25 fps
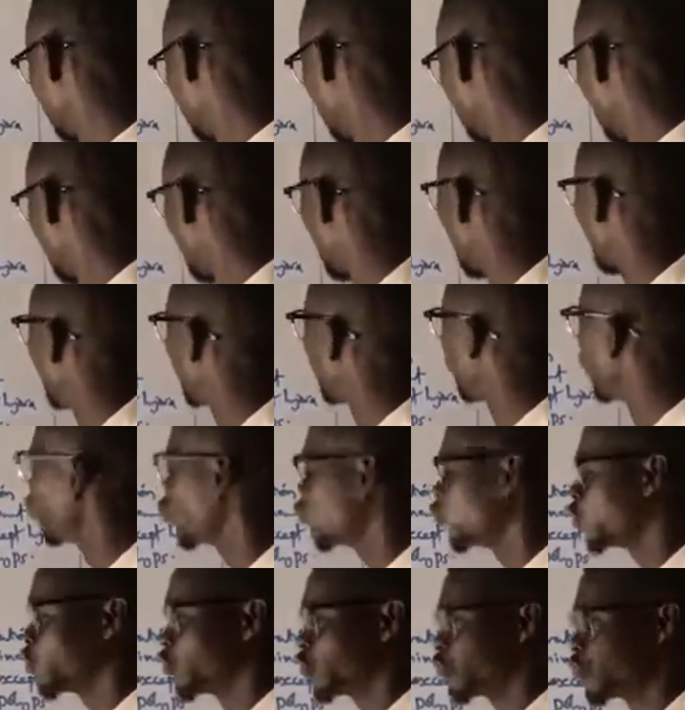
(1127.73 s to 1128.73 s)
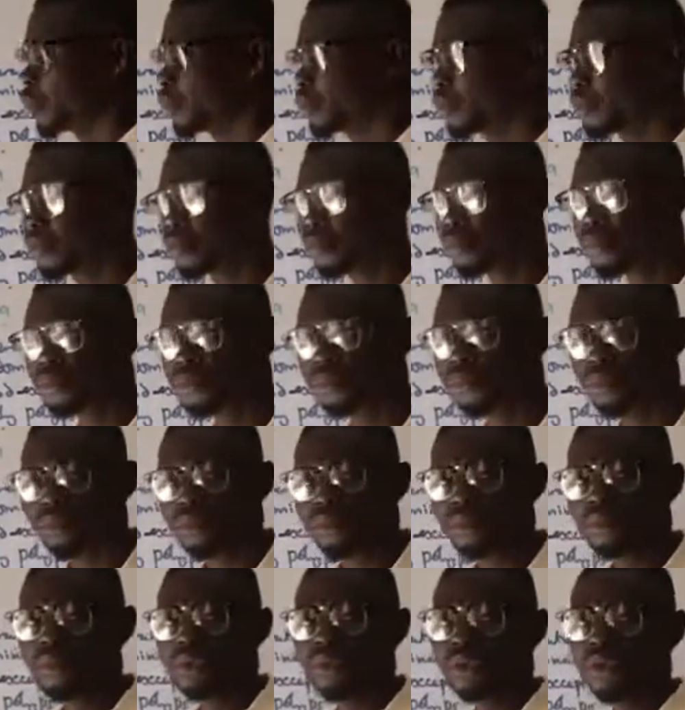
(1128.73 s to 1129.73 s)
they can move
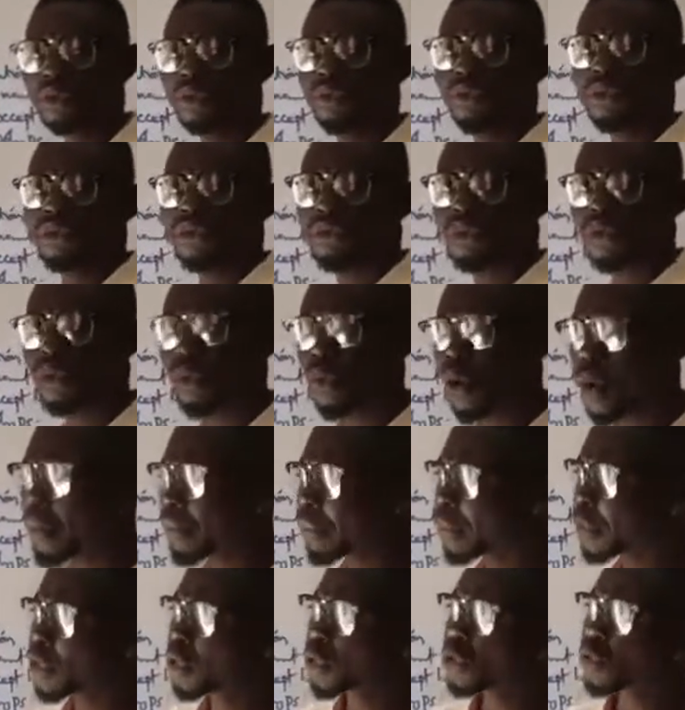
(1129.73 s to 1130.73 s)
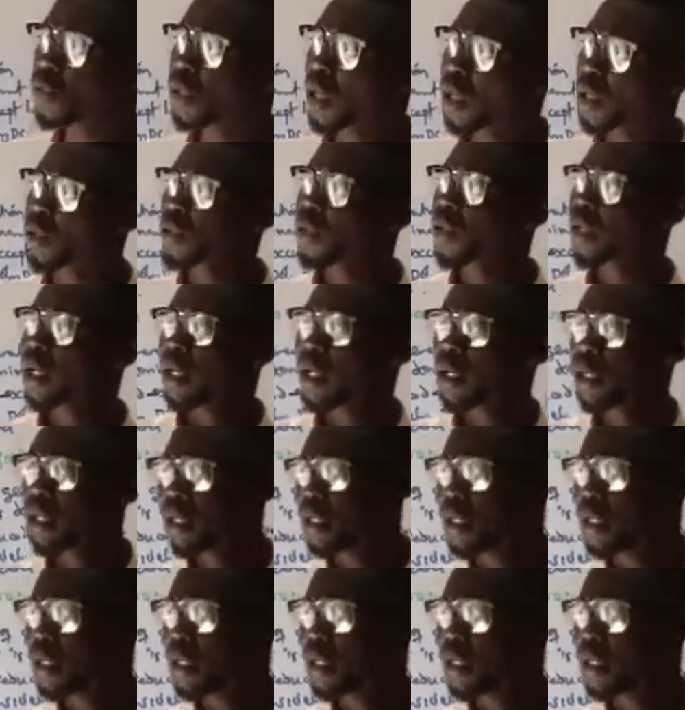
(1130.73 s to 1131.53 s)
from one place to another